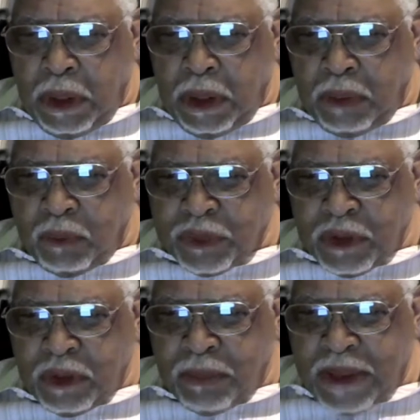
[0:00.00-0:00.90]

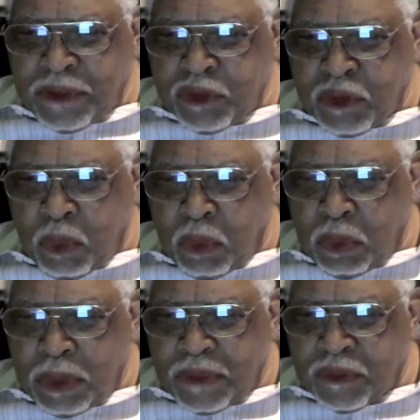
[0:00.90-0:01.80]
within my soul,
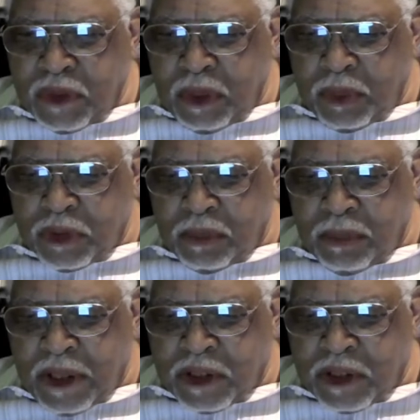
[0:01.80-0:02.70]
say within
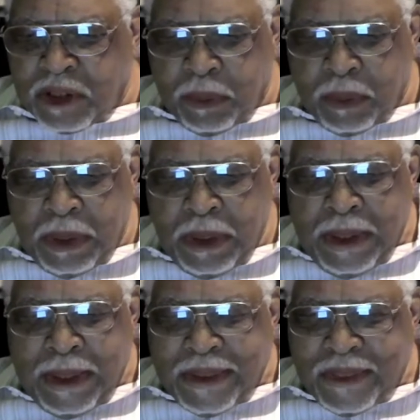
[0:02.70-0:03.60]
my spirit,
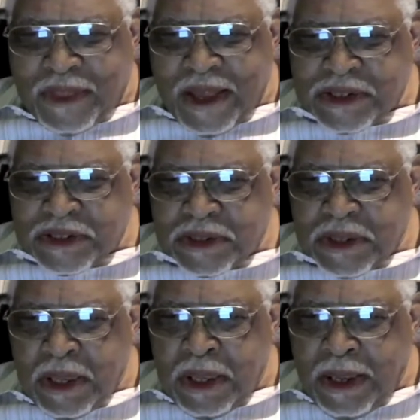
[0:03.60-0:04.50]

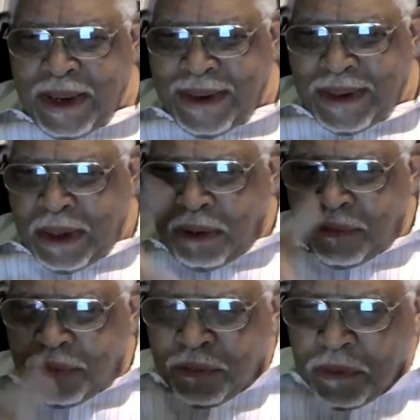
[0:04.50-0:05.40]
that's enough.